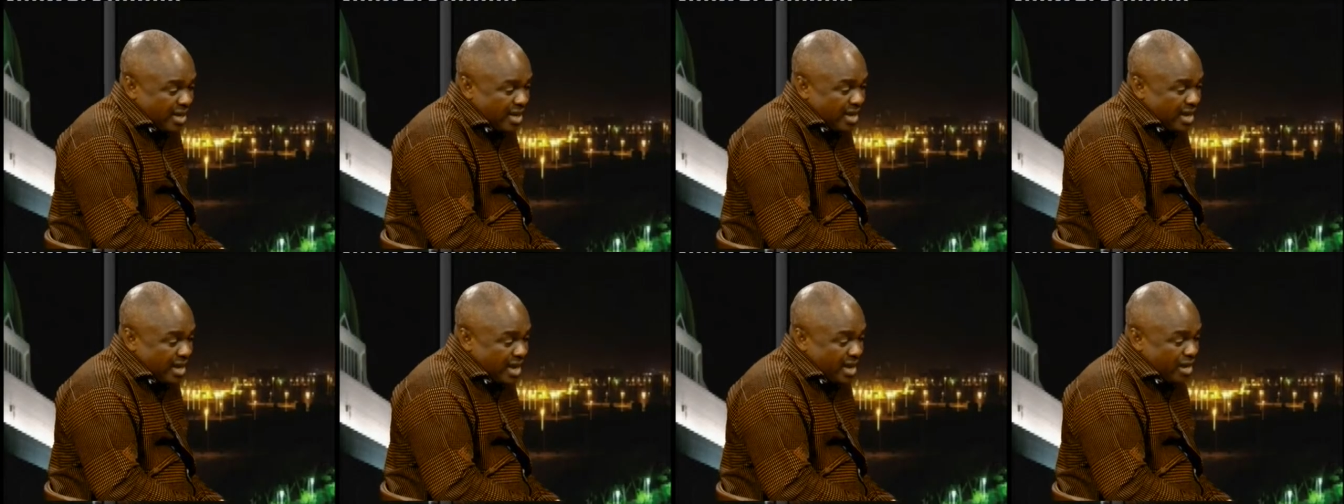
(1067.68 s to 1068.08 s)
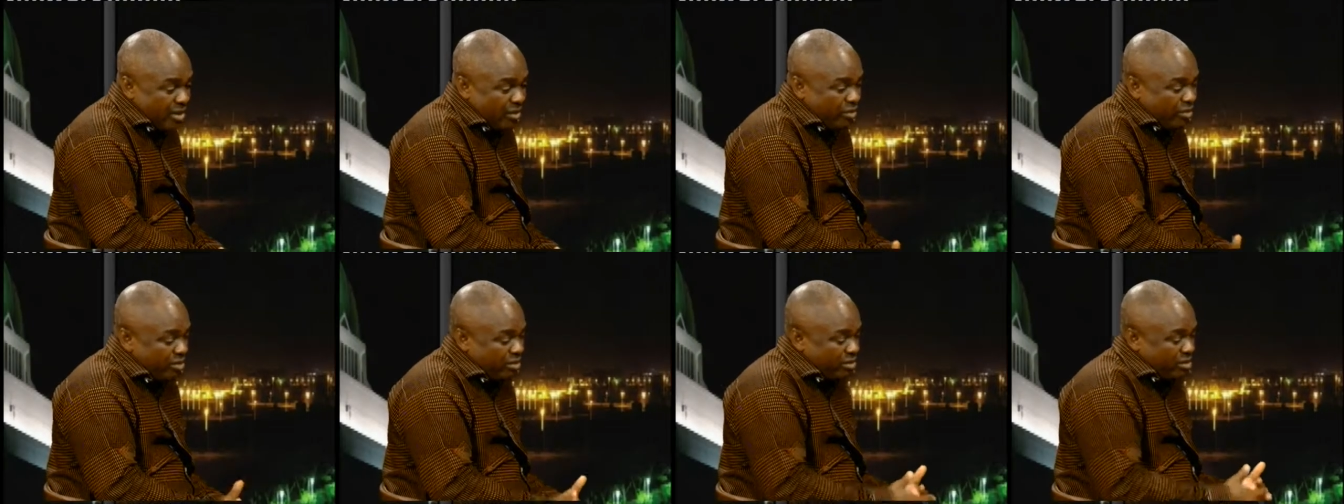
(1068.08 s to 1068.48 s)

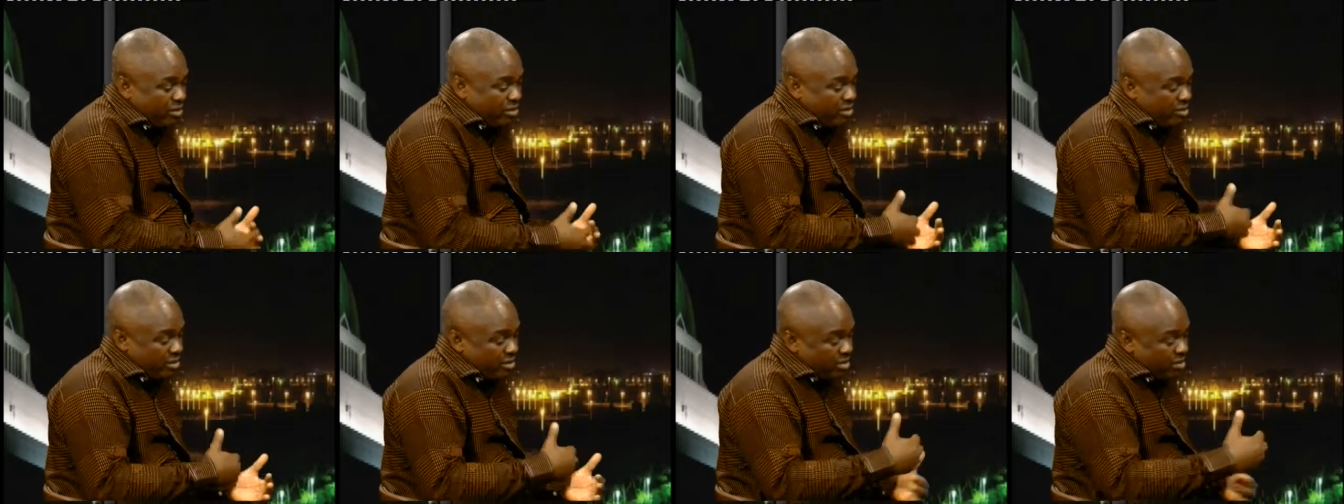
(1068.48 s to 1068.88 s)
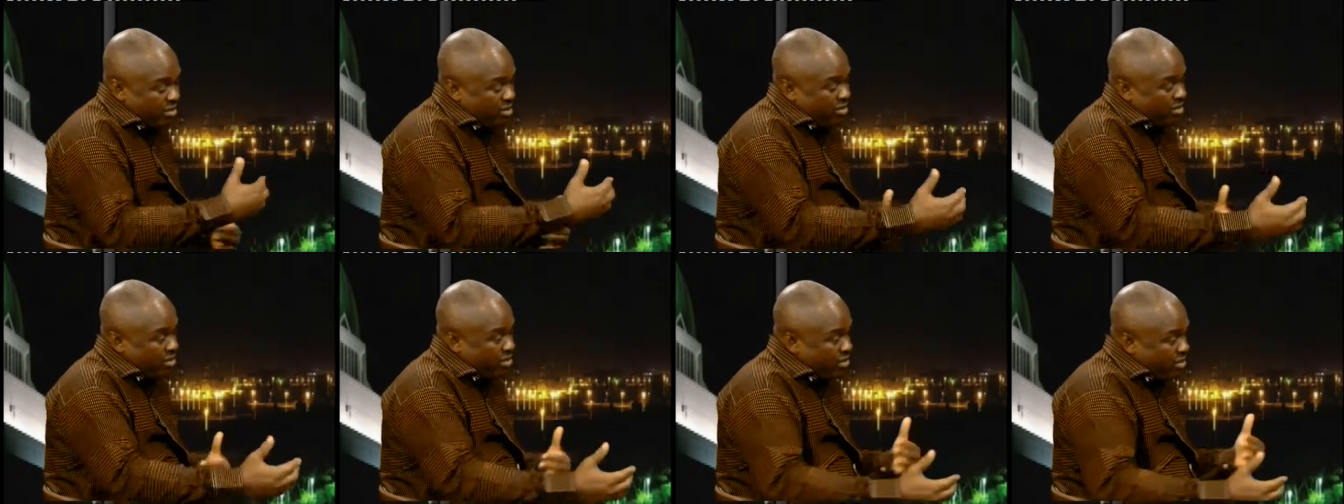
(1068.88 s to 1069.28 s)
And
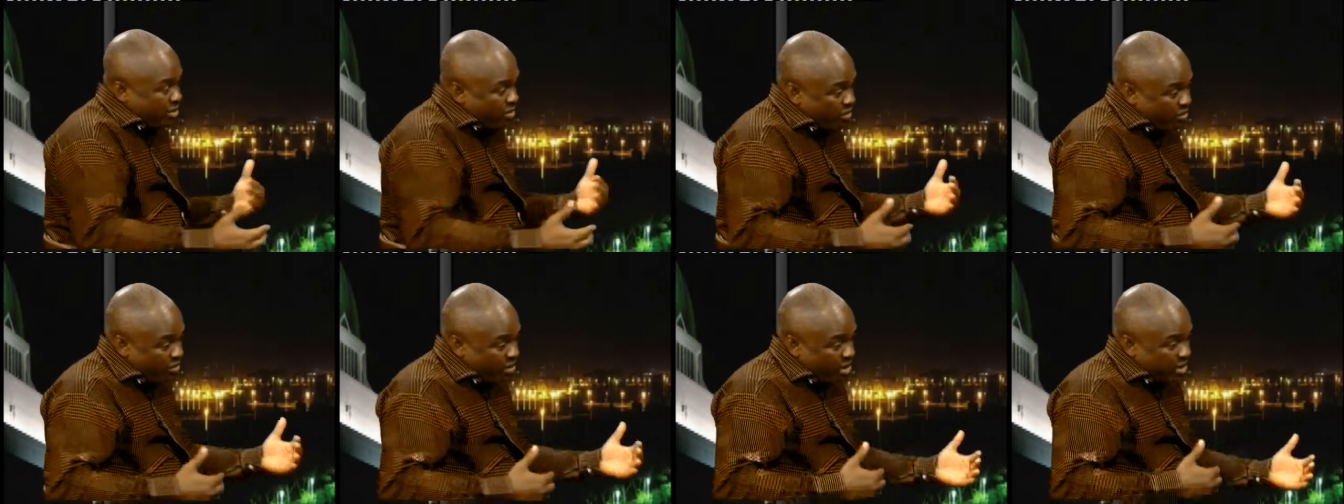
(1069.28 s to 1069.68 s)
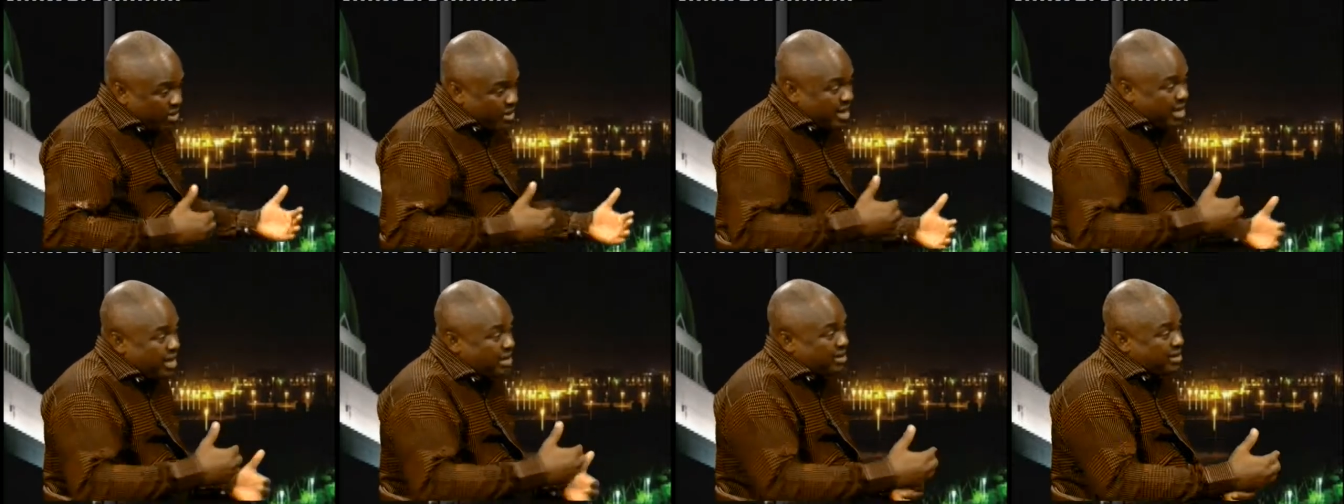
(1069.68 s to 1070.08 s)
we
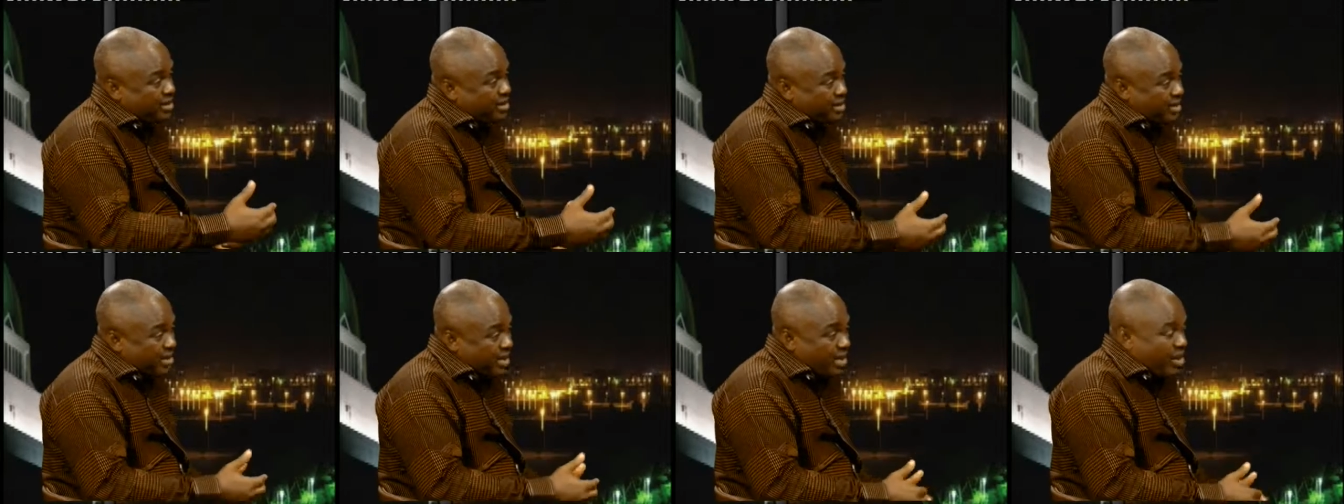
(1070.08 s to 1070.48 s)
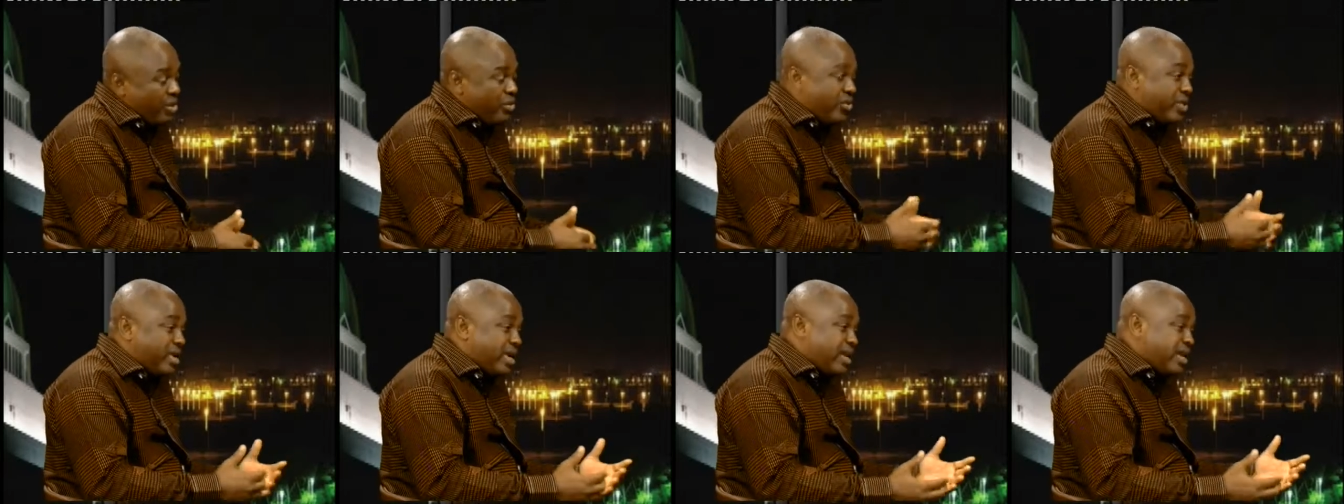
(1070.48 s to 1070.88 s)
discussed and
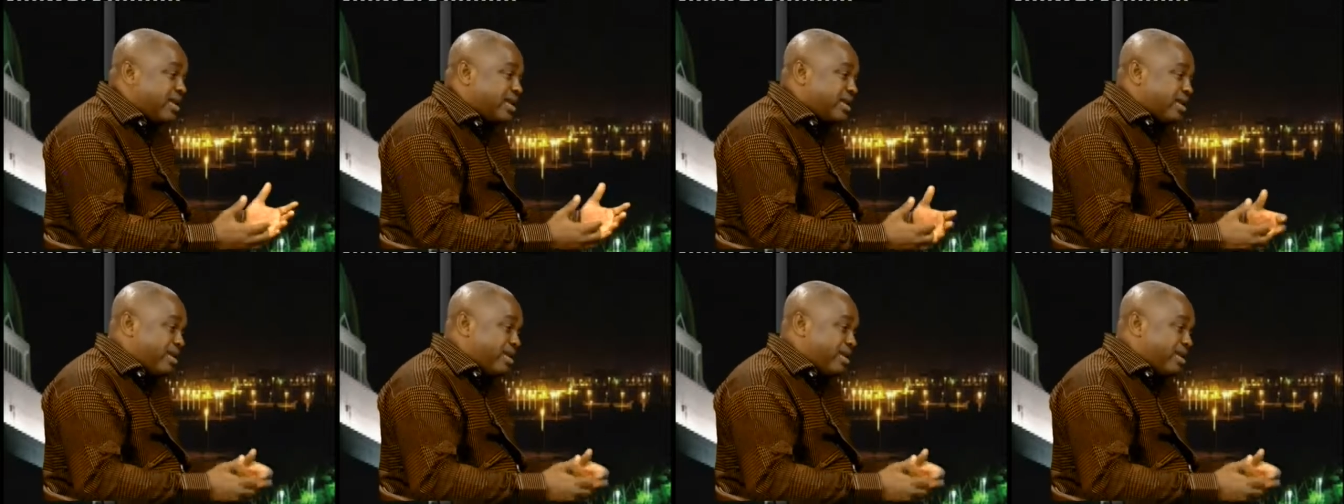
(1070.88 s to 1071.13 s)
looked at,